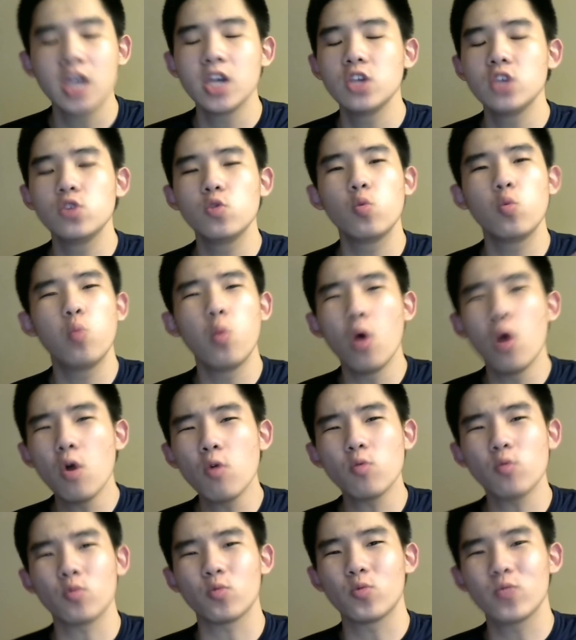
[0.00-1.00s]
you
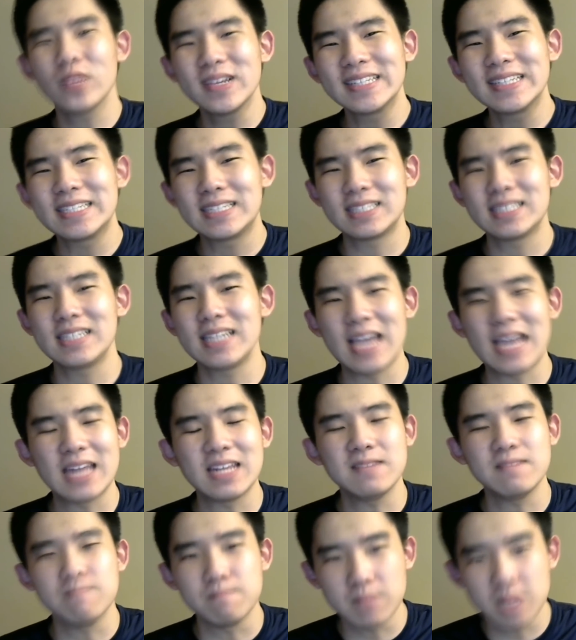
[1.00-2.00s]
won't really see
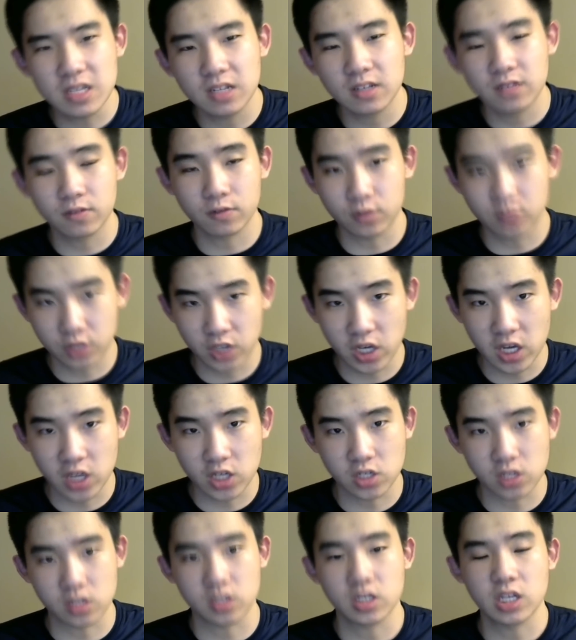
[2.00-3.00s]
any meaningful
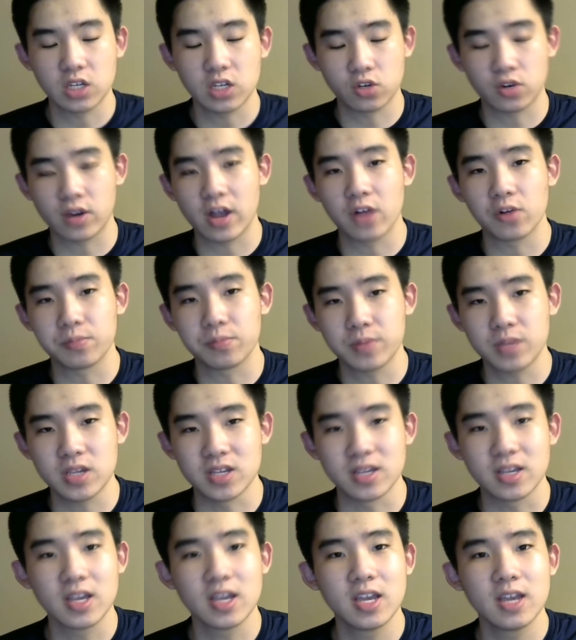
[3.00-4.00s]
changes in your
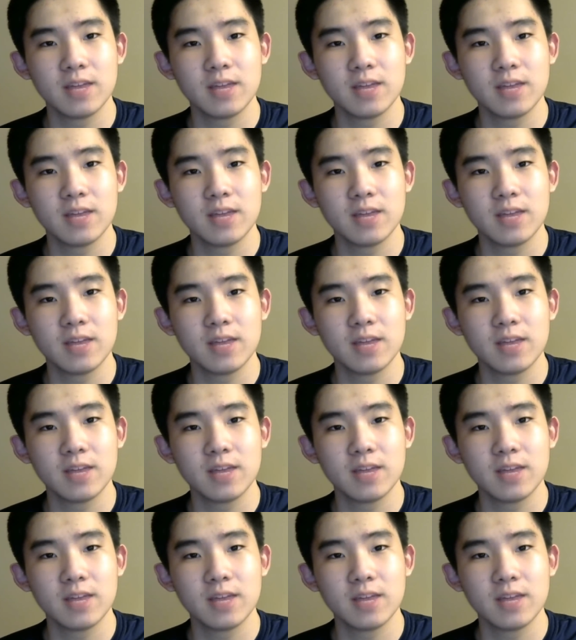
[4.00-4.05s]
LP.